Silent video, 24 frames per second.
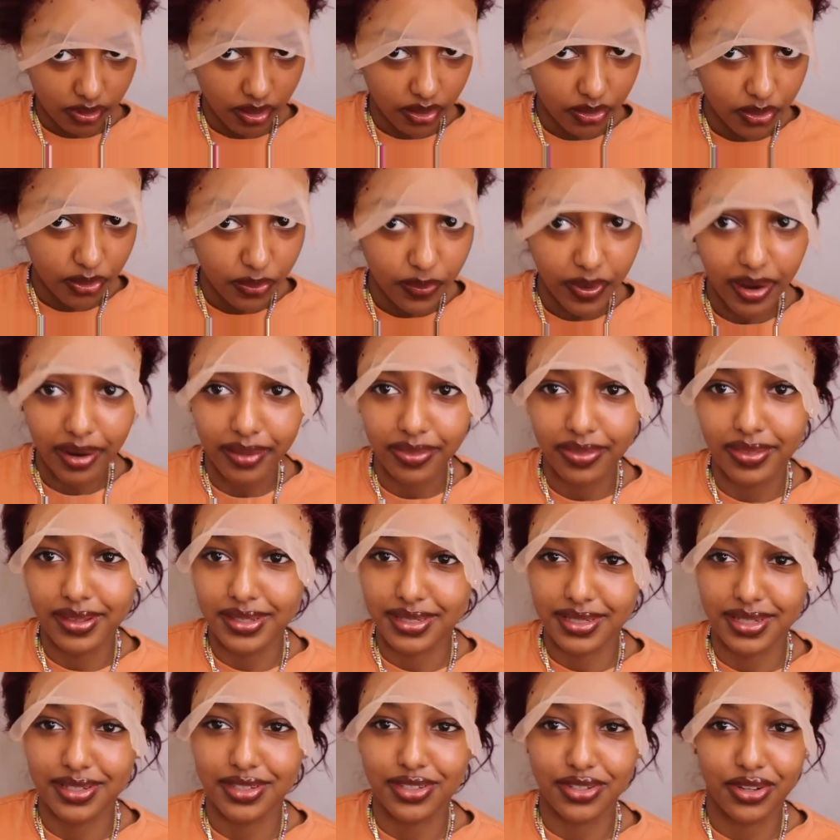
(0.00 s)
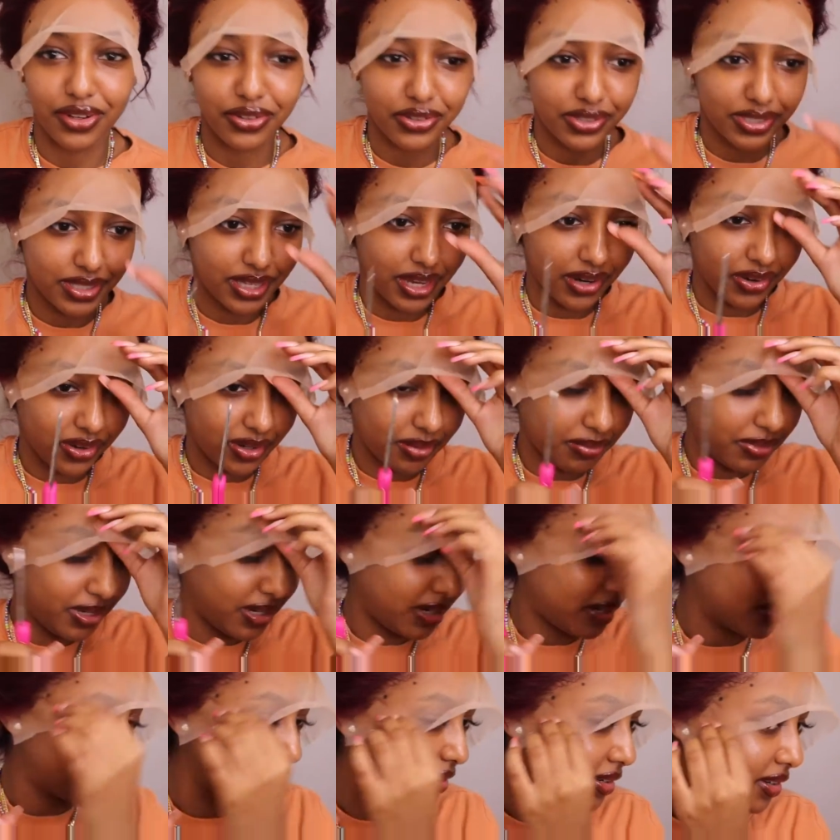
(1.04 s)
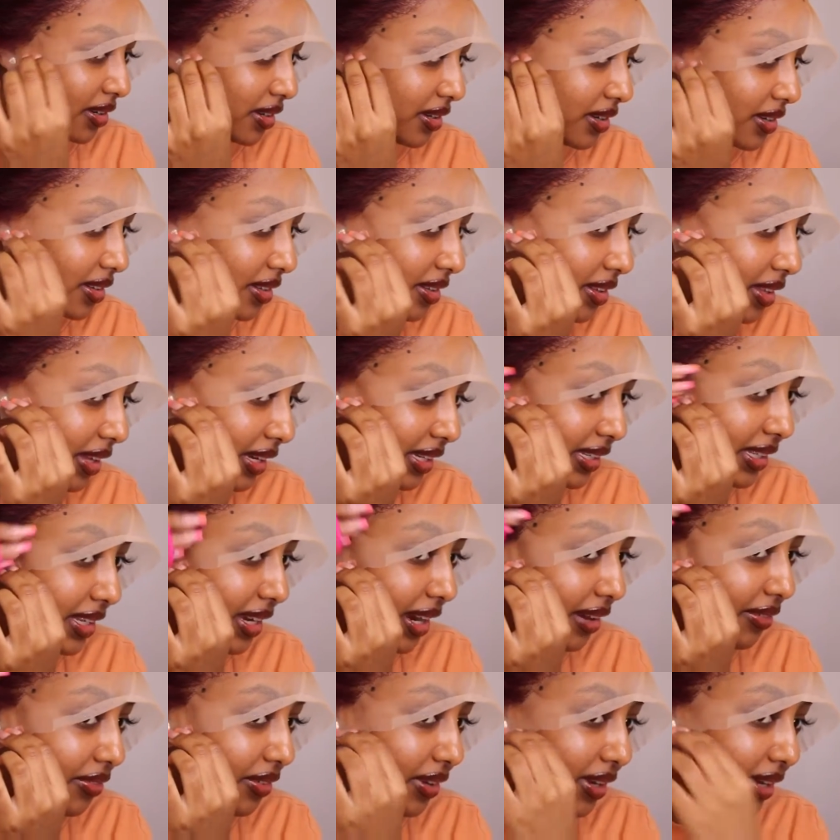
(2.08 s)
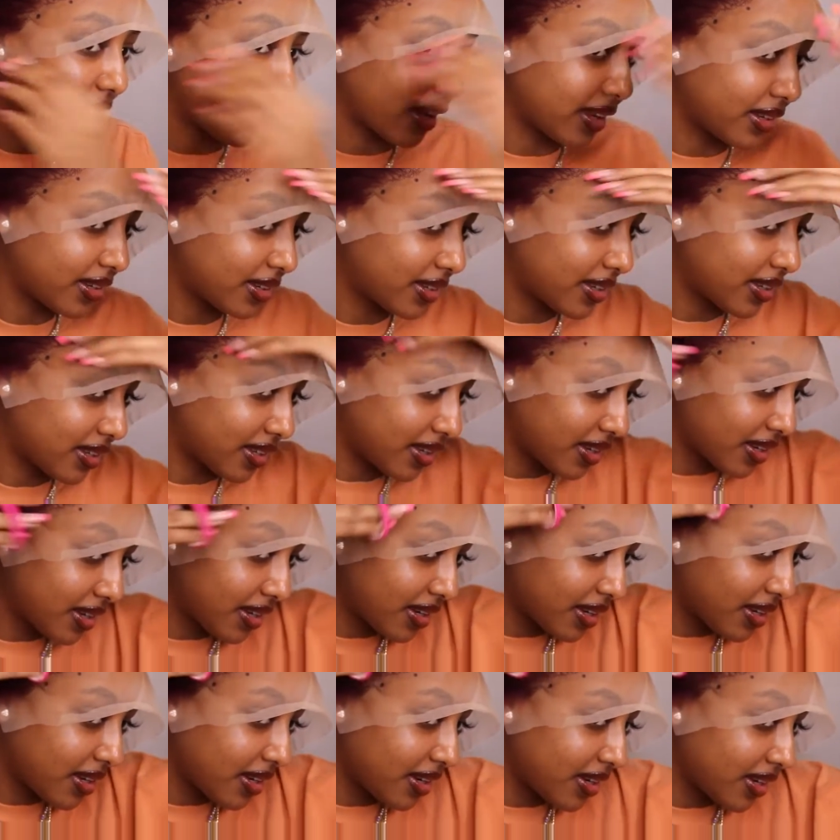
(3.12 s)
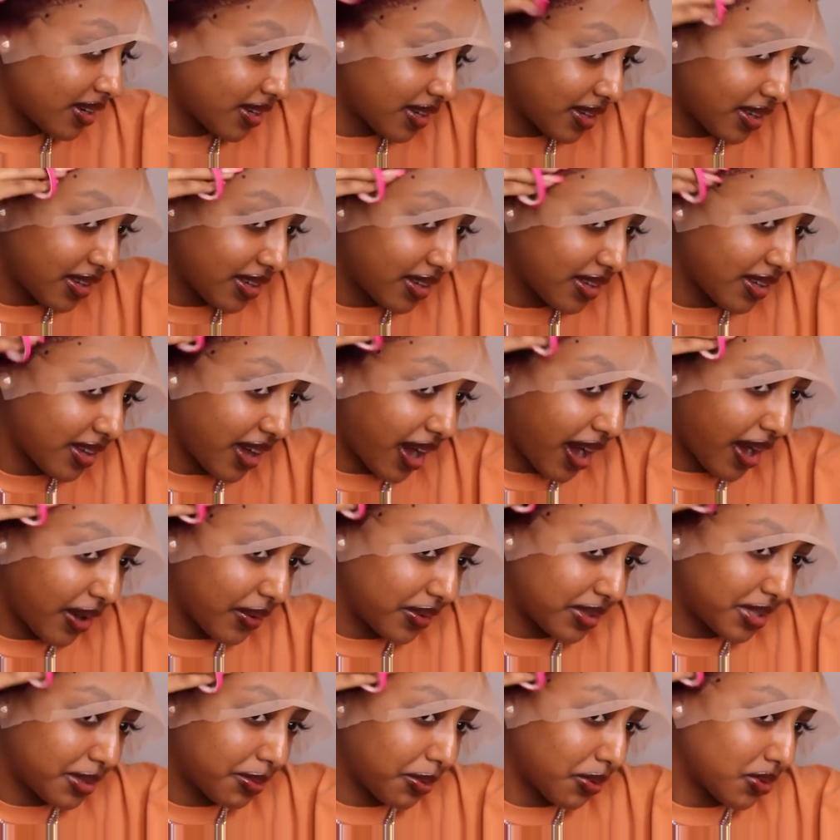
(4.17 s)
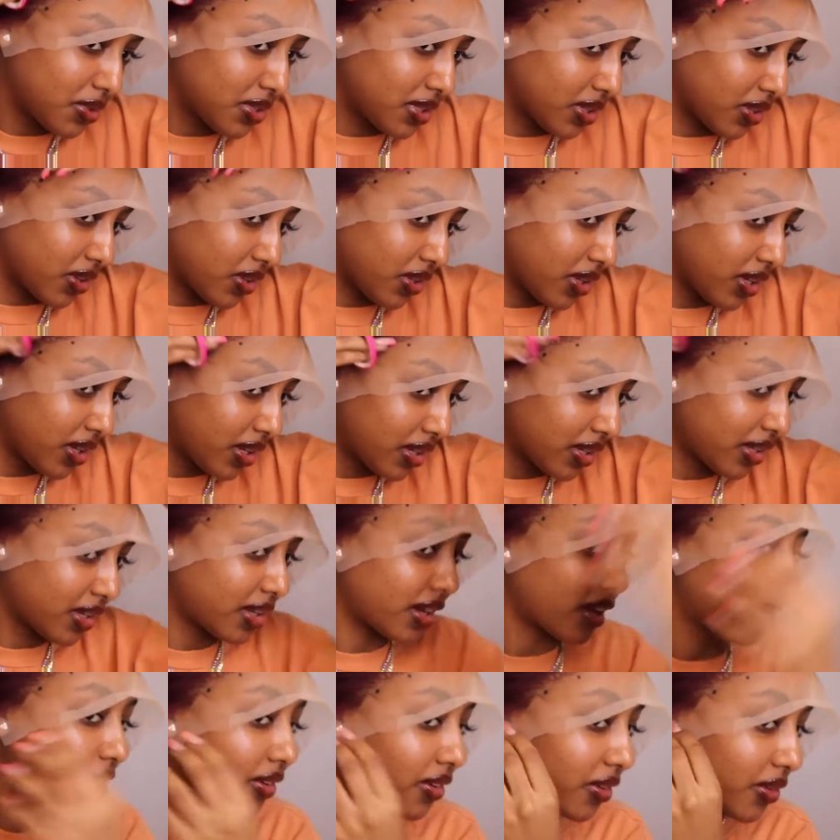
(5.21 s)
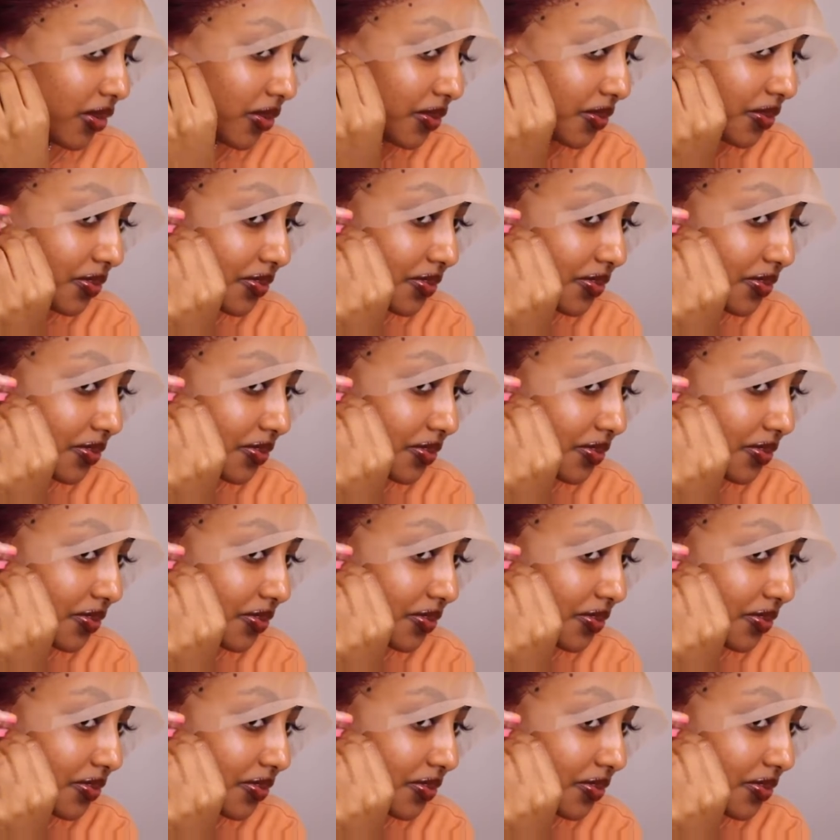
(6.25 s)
I don't know why this install is scaring me. Like, did I forget how it's supposed to look? I don't know.